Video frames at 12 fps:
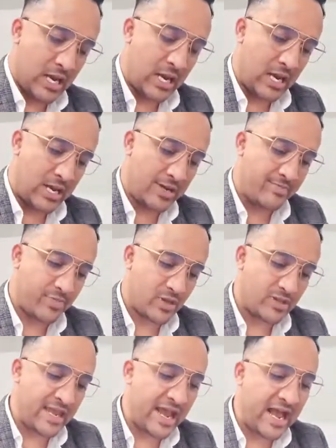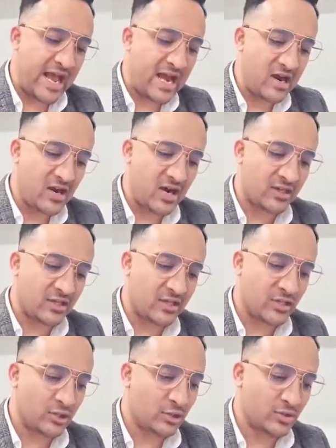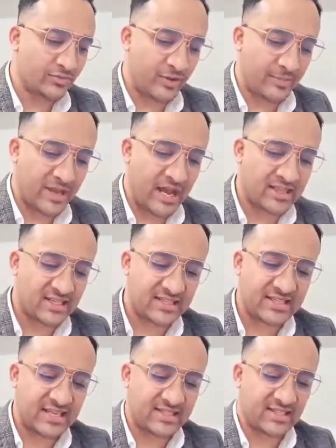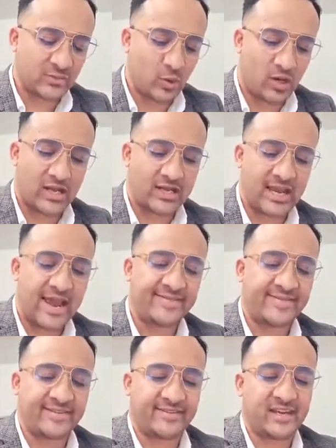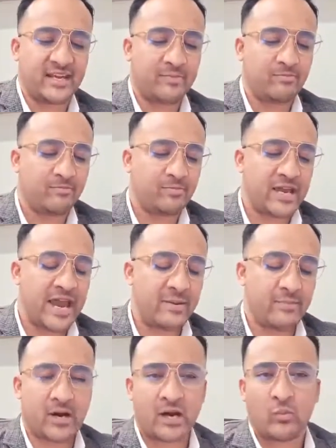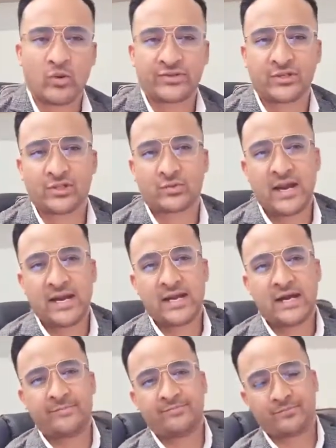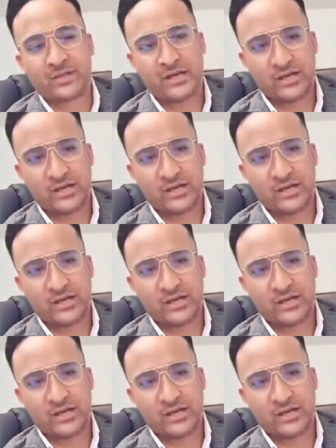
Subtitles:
There are other news from the other states as well, like ACT, Canberra, Western Australia,